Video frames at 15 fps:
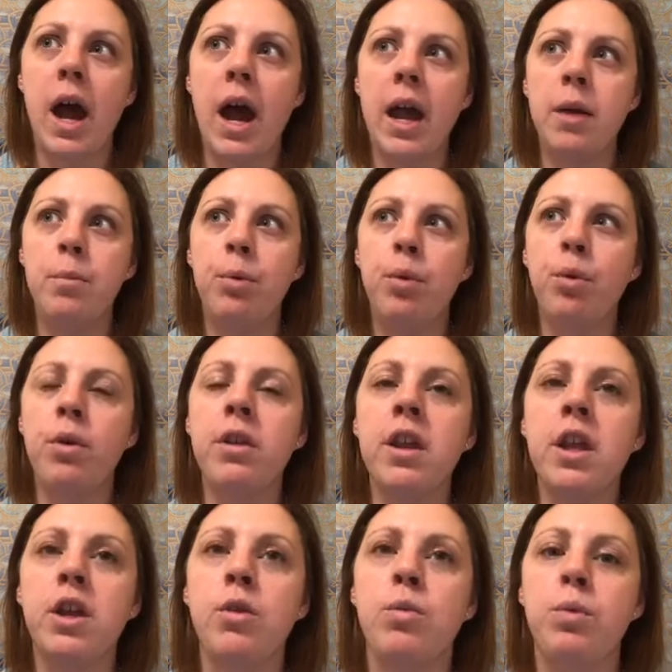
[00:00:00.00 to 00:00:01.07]
implore
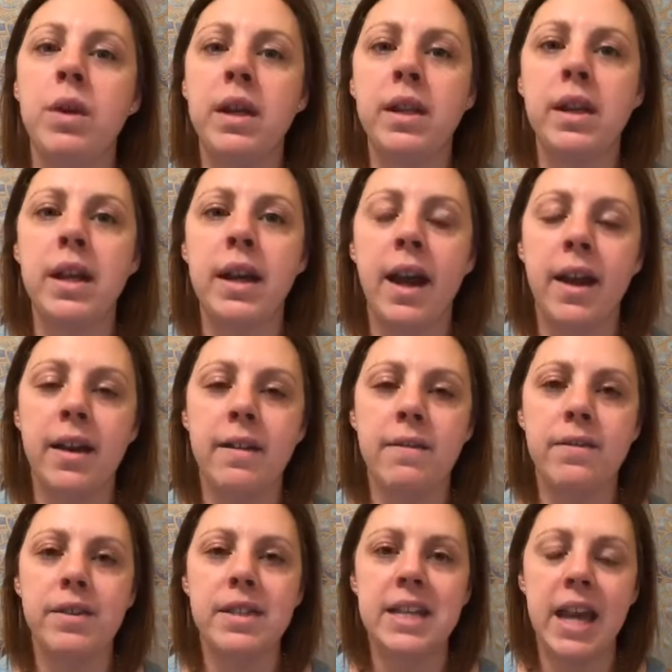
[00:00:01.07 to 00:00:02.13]
that you really kind
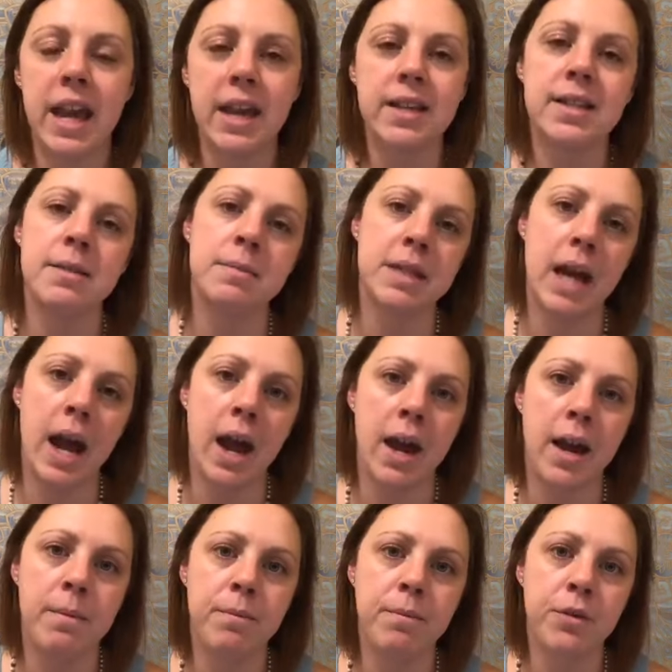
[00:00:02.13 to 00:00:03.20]
of take some
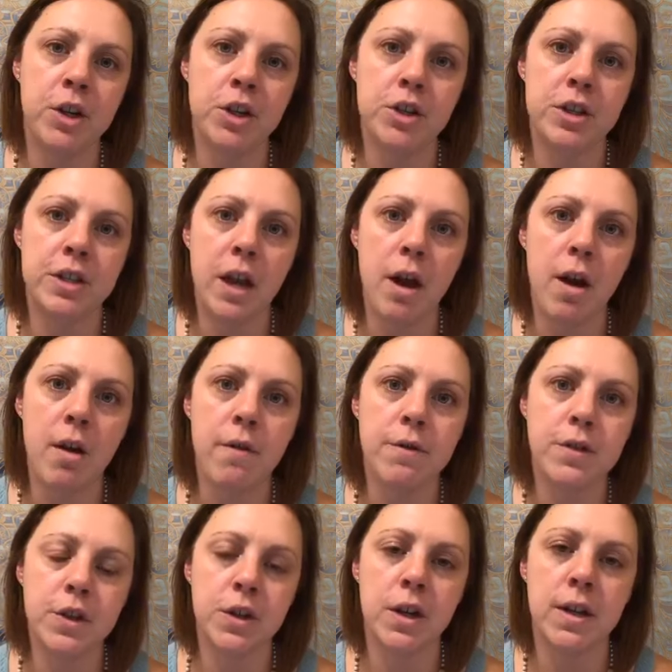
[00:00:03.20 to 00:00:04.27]
time for yourself
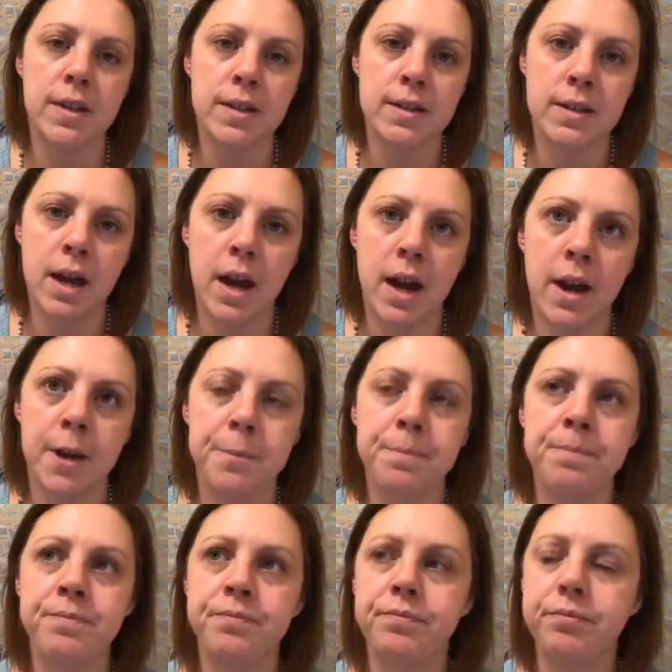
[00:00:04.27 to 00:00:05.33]
during this
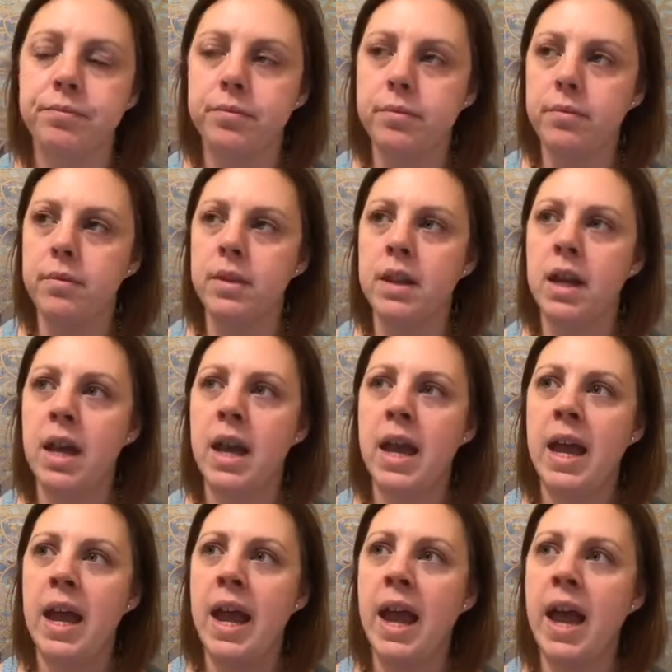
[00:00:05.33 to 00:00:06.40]
time
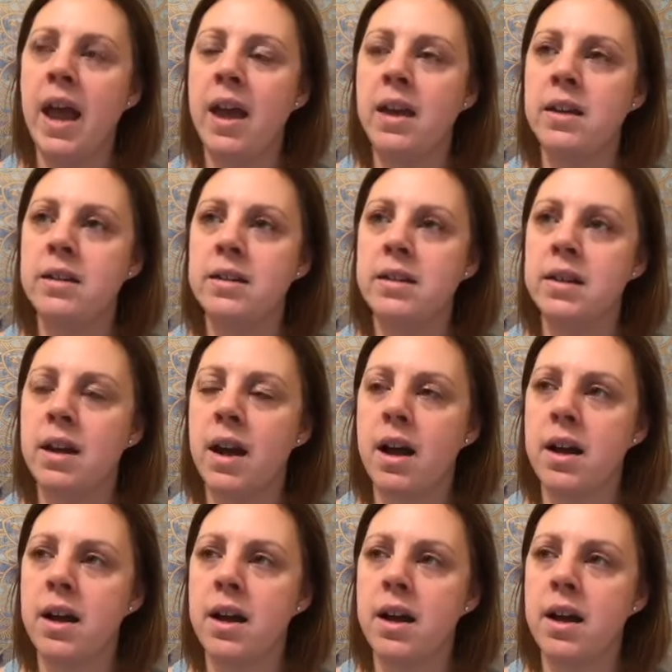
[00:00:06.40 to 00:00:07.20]
and